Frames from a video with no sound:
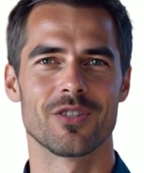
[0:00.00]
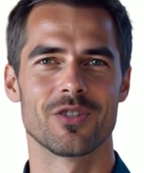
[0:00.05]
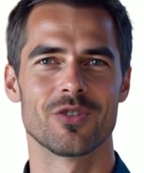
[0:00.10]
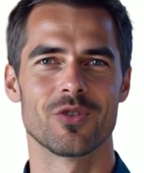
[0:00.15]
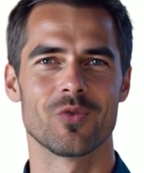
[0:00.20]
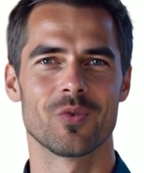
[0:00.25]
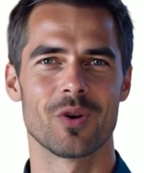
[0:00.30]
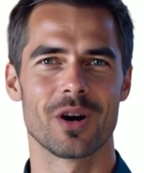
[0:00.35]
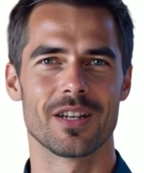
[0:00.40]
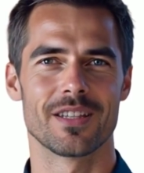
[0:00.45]

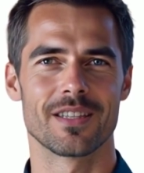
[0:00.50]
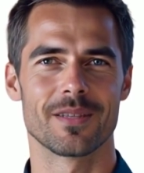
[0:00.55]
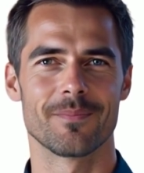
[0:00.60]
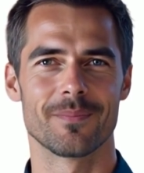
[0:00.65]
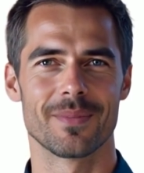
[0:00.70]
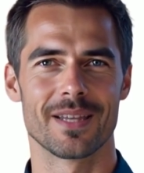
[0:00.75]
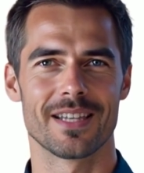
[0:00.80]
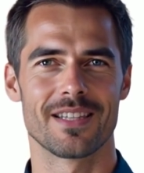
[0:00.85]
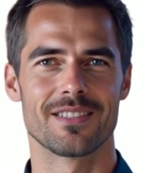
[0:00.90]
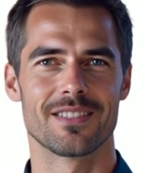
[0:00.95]
You are
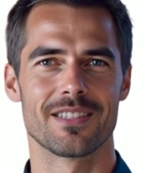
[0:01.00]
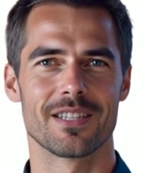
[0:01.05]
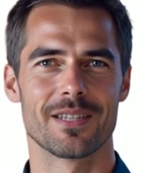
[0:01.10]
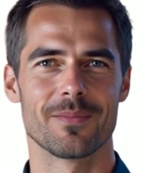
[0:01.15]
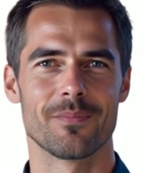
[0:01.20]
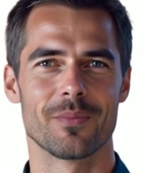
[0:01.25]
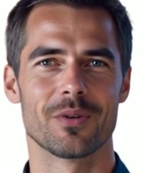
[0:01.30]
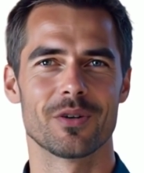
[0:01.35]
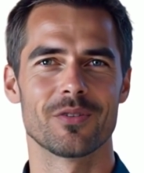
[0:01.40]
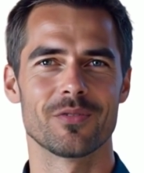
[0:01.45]
the
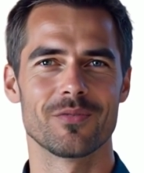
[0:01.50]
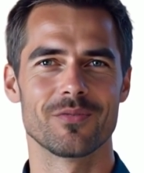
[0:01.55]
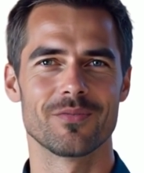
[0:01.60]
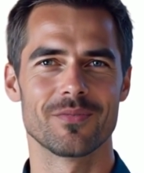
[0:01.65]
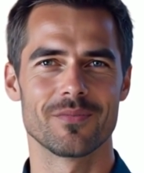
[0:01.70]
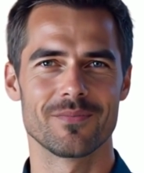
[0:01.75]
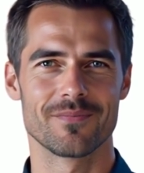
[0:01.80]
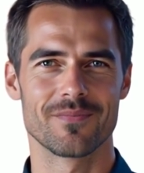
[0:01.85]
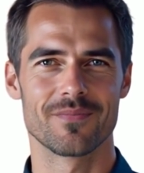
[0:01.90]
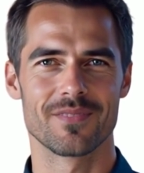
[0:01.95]

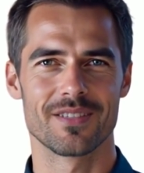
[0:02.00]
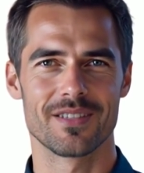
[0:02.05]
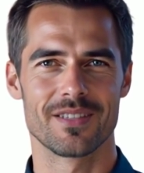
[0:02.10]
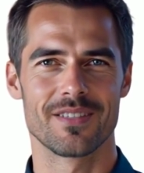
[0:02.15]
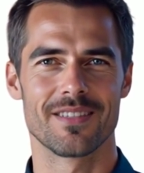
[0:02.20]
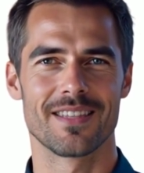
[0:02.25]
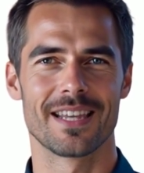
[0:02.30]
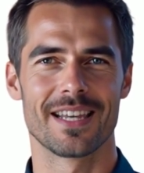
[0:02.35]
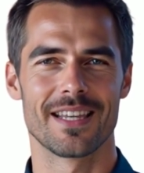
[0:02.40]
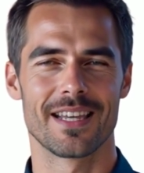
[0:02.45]
placebo
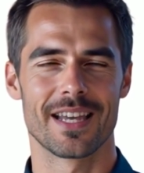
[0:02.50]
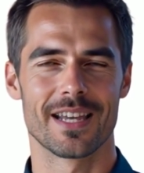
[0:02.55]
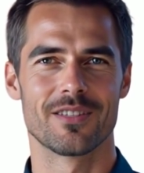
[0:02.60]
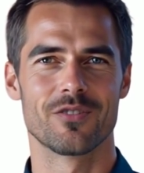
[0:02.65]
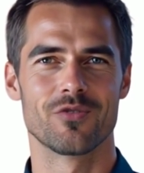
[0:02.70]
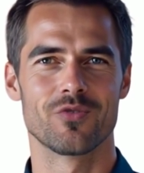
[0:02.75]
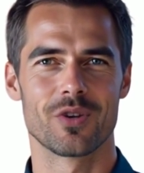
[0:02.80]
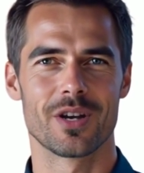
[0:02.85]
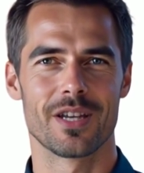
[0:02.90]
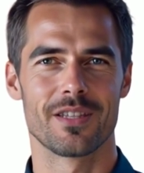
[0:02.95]
that
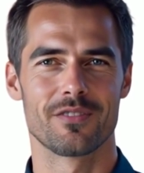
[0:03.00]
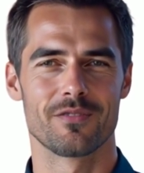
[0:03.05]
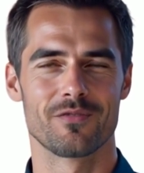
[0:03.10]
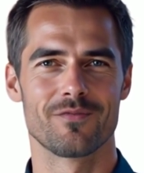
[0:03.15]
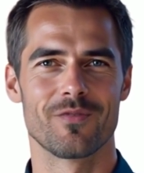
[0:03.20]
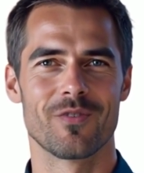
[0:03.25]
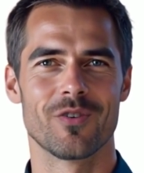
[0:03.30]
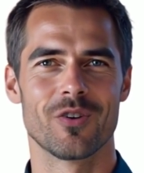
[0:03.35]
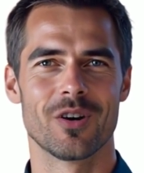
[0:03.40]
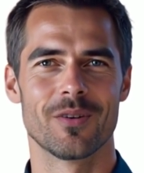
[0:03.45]
can
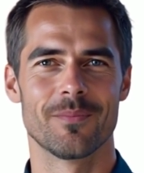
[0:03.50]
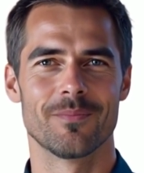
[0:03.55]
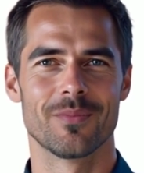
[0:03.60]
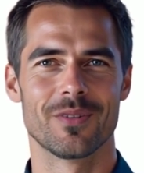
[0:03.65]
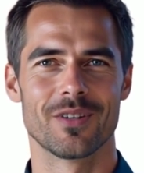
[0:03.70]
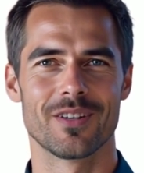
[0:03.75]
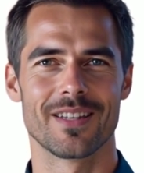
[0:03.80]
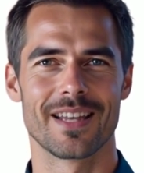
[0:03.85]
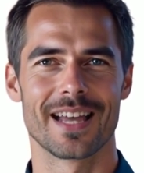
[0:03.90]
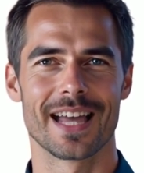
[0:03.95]

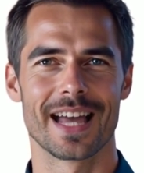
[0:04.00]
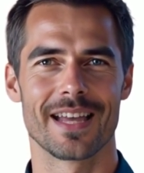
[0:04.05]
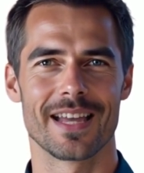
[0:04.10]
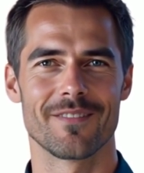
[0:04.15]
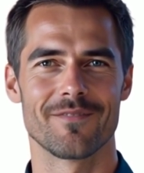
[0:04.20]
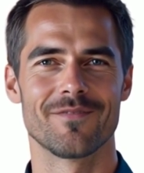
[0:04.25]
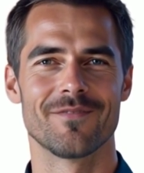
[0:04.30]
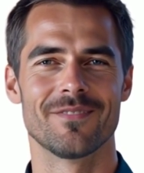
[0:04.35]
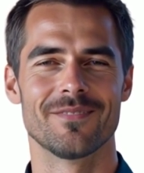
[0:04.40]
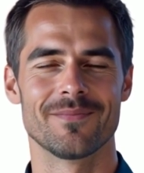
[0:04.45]
transform your
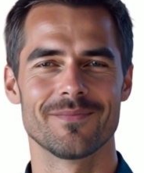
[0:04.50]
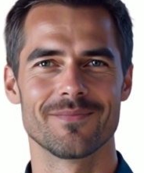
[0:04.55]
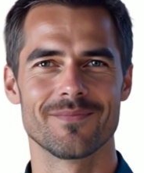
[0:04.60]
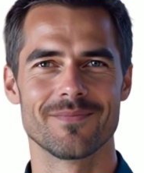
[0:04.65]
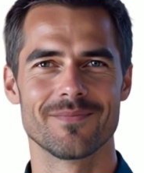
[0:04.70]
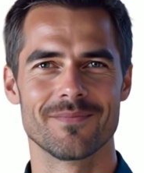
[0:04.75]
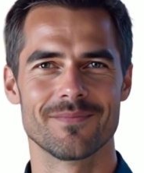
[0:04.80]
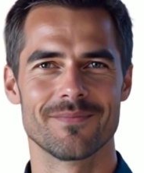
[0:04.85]
life.